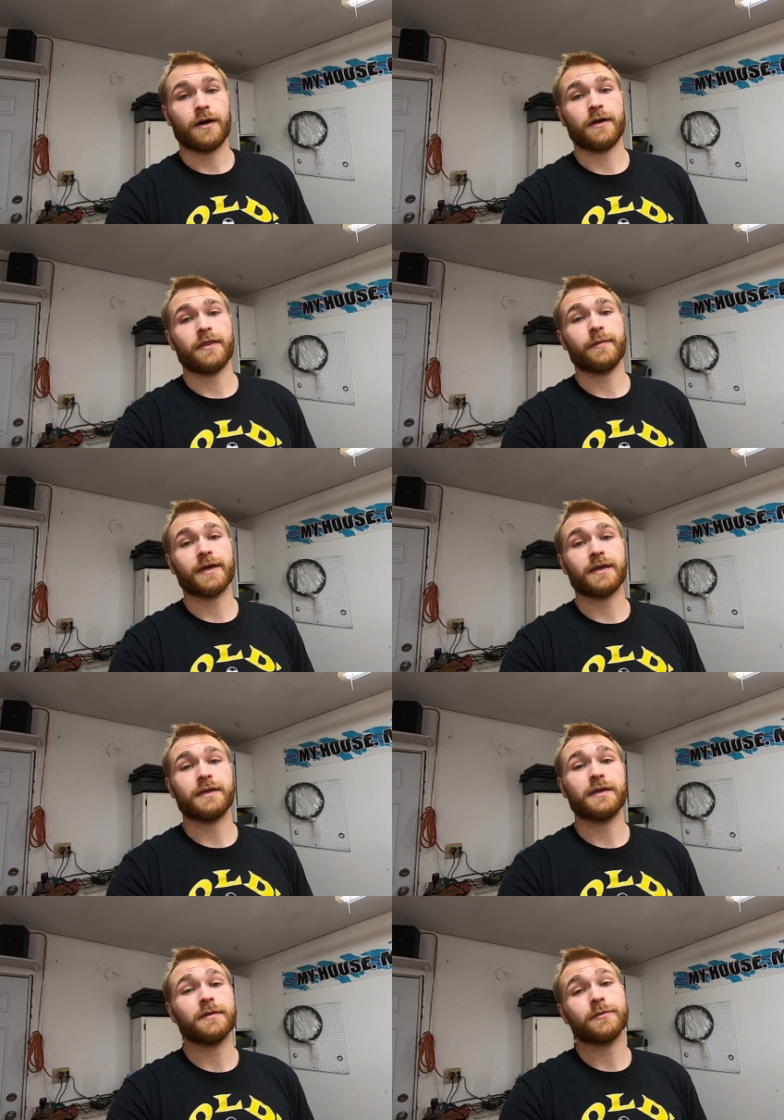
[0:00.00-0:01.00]
They make it
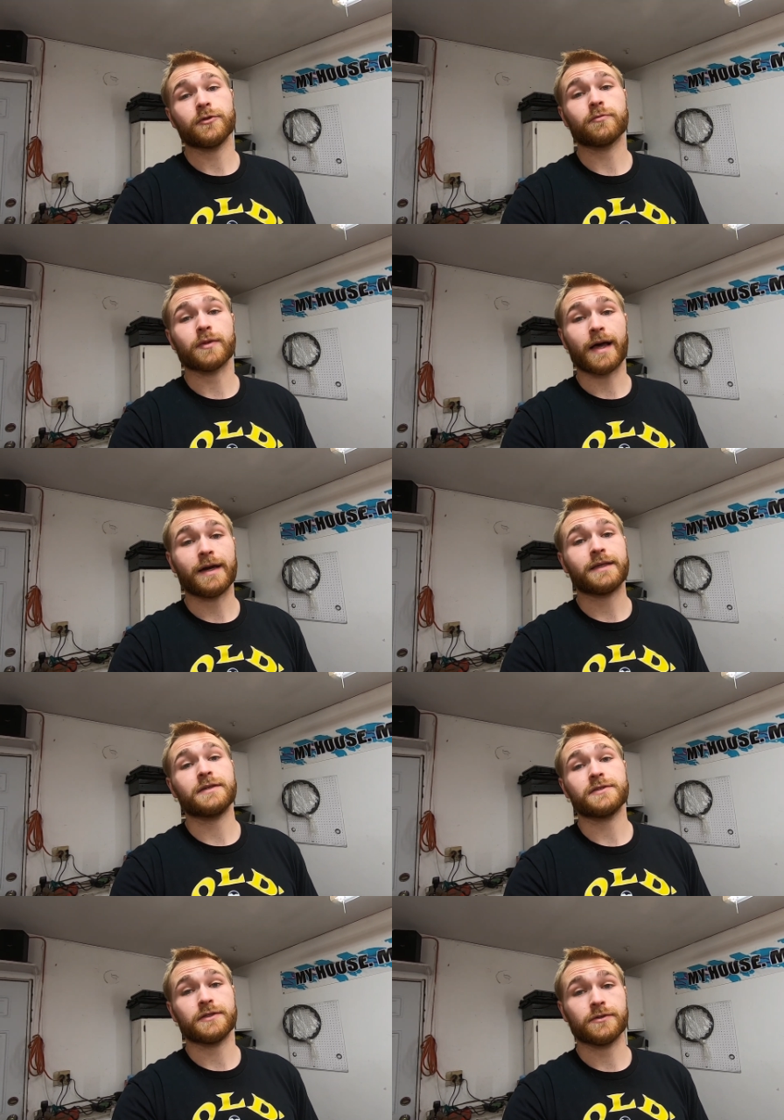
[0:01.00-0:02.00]
EMU black
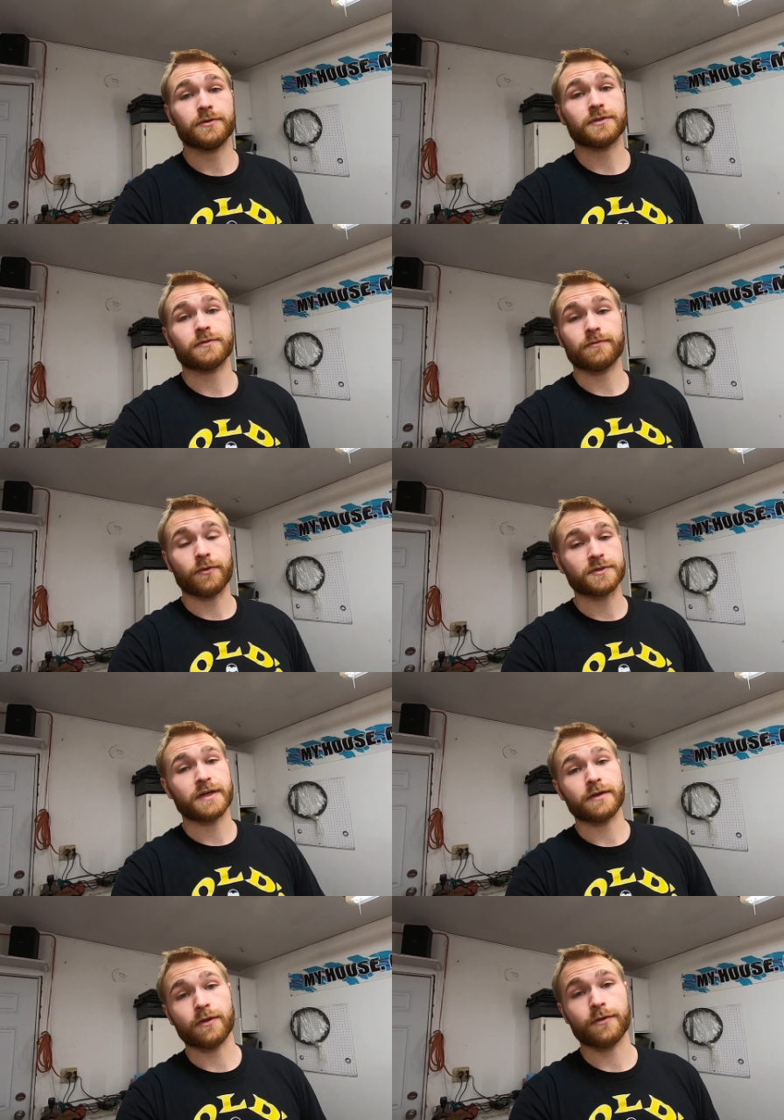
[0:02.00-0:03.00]
ECU. It's a full
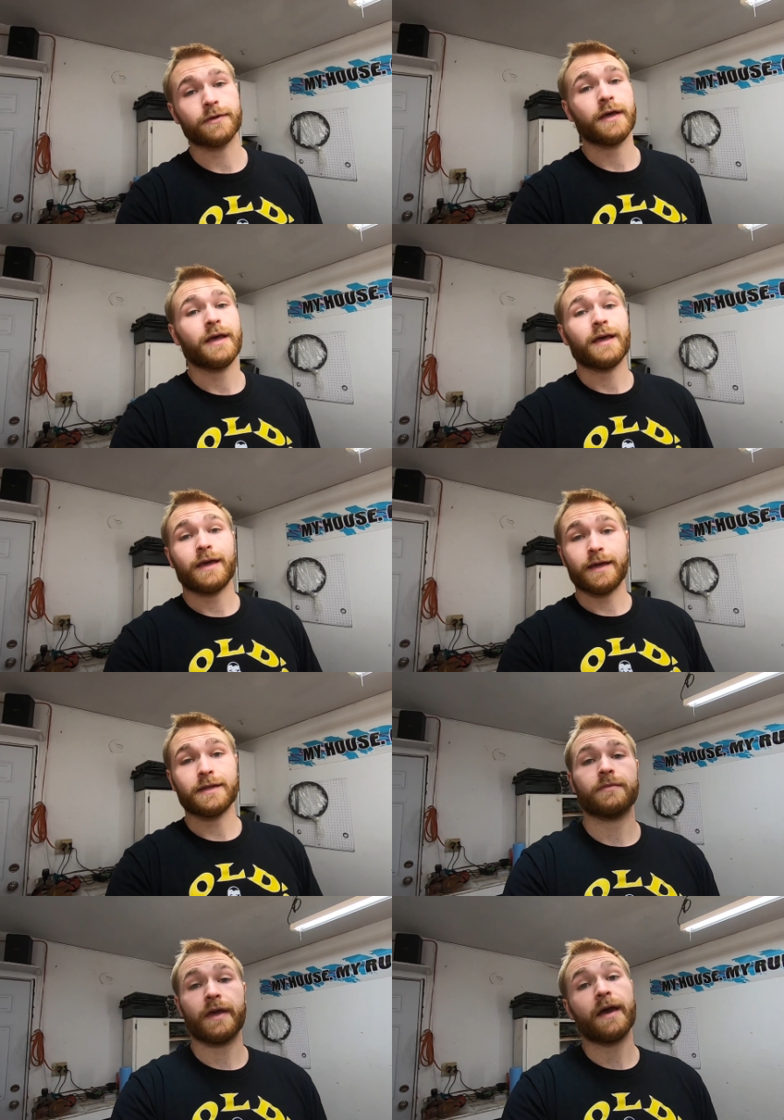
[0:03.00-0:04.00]
standalone,
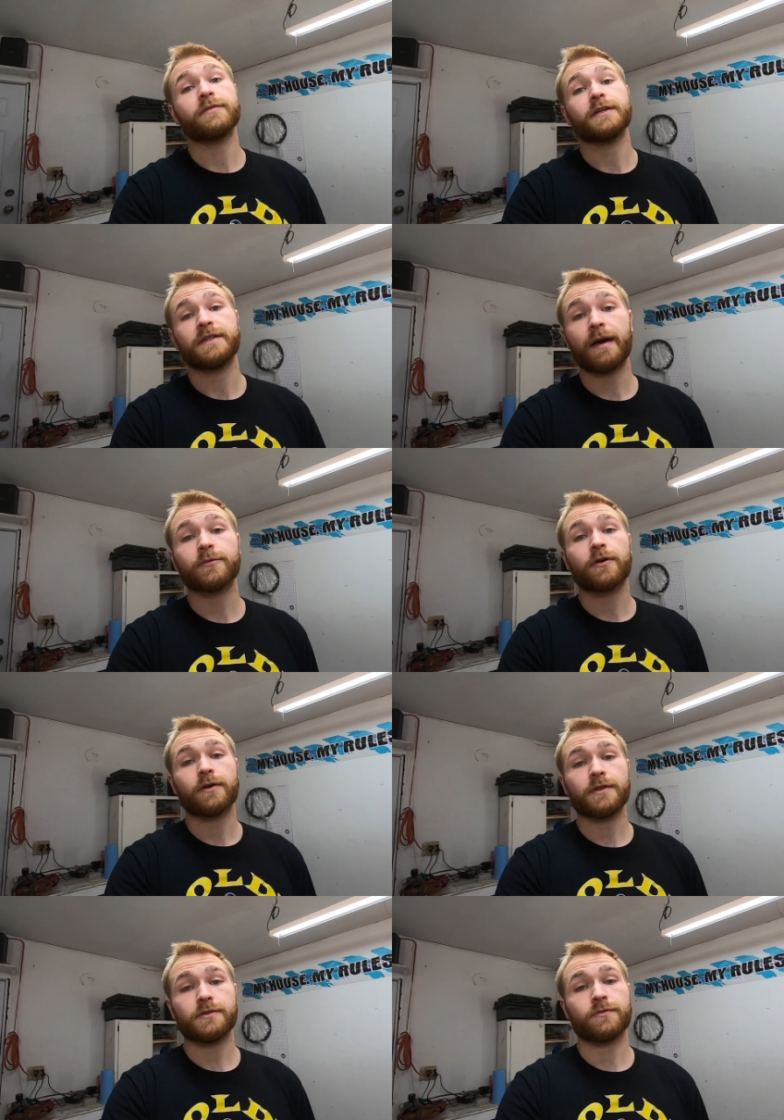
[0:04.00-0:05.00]
and they have an adapter
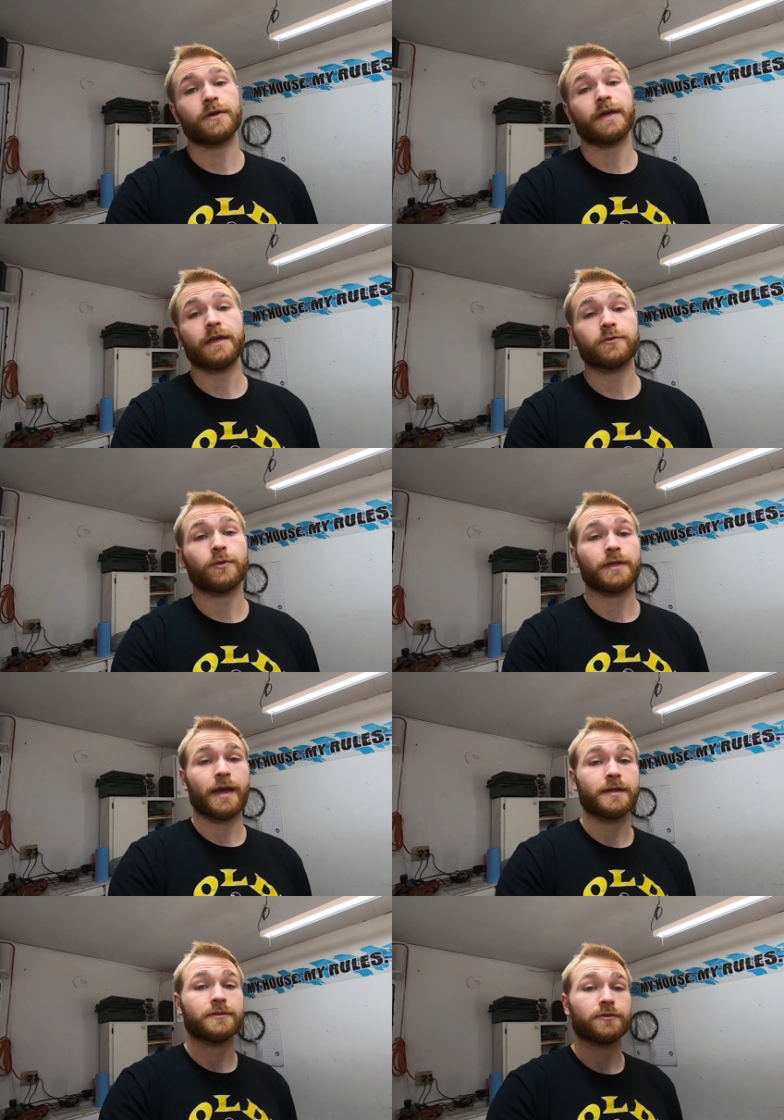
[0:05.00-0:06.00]
harness for a
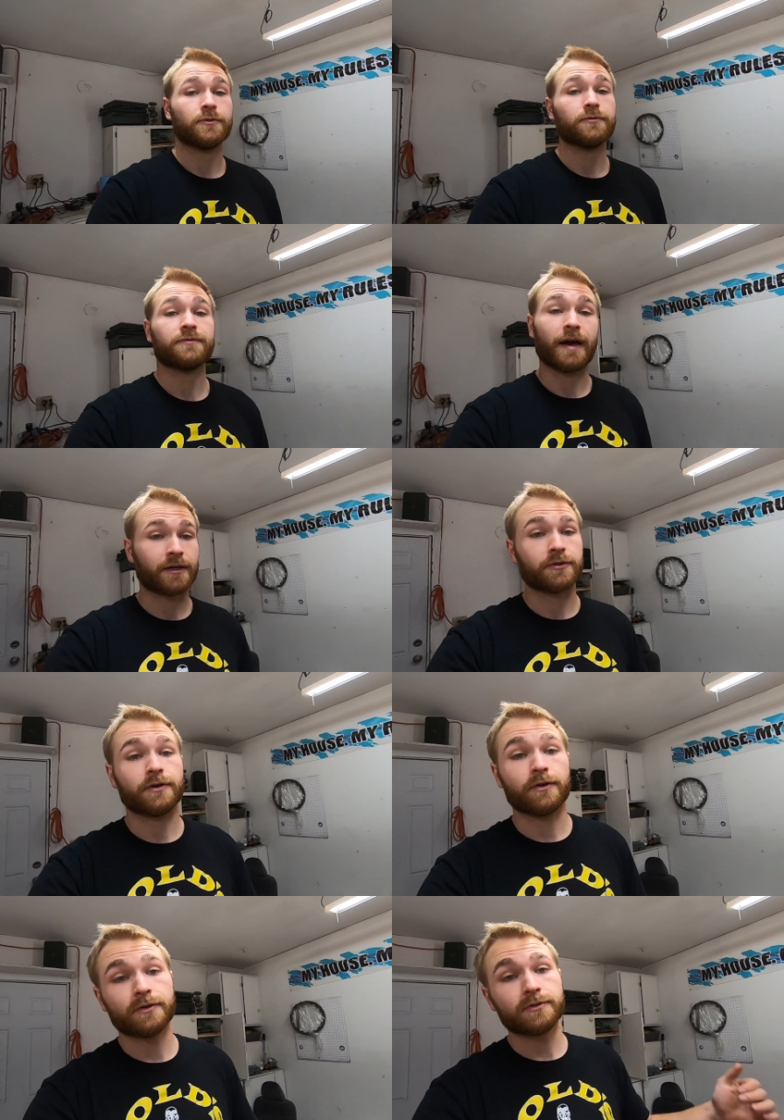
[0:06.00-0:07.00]
K20A2
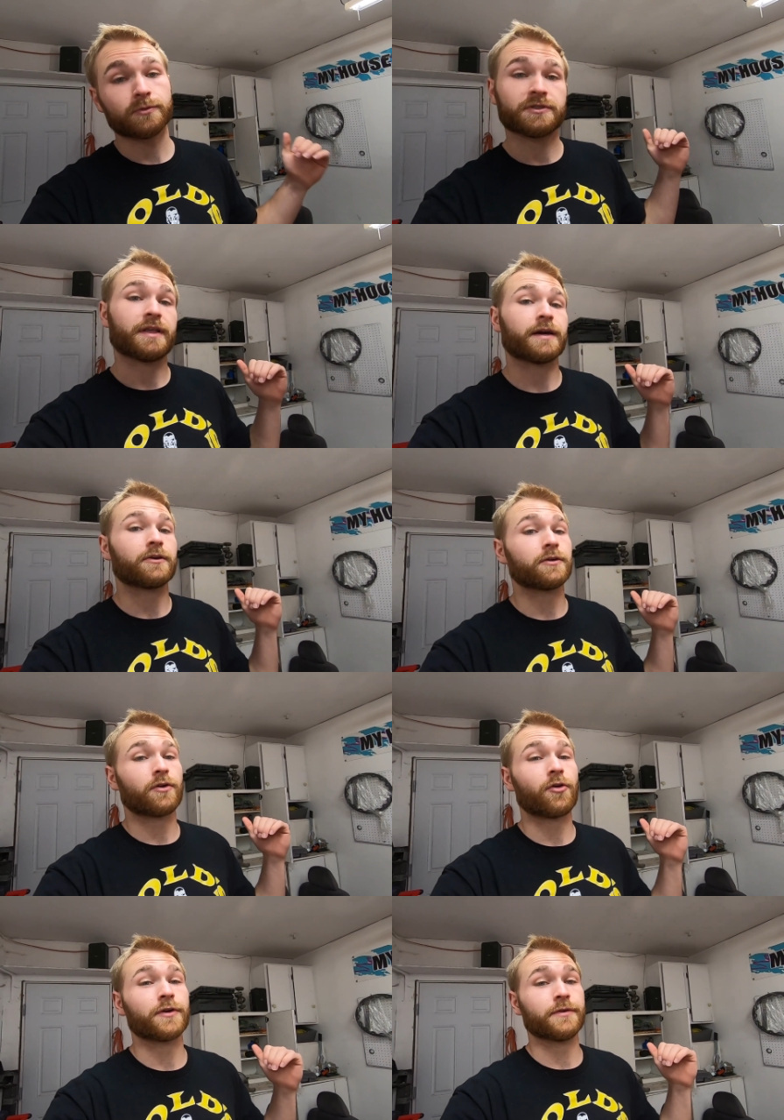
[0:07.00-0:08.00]
factory harness, which that
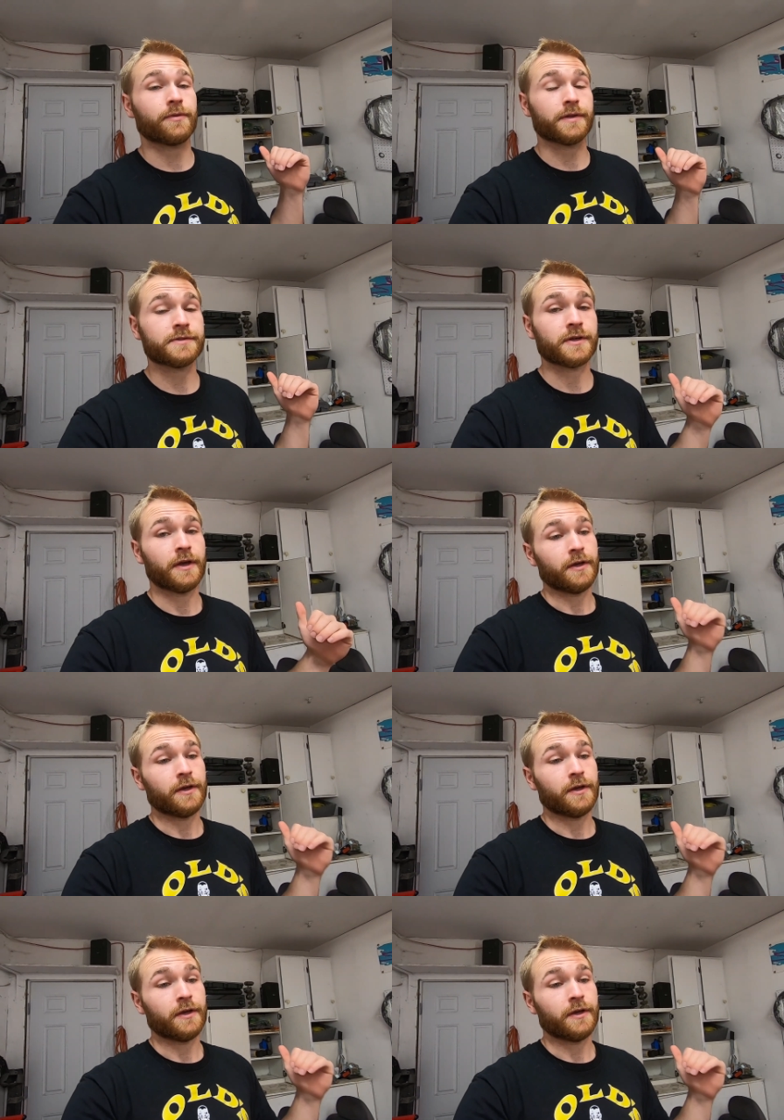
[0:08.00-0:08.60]
car already runs.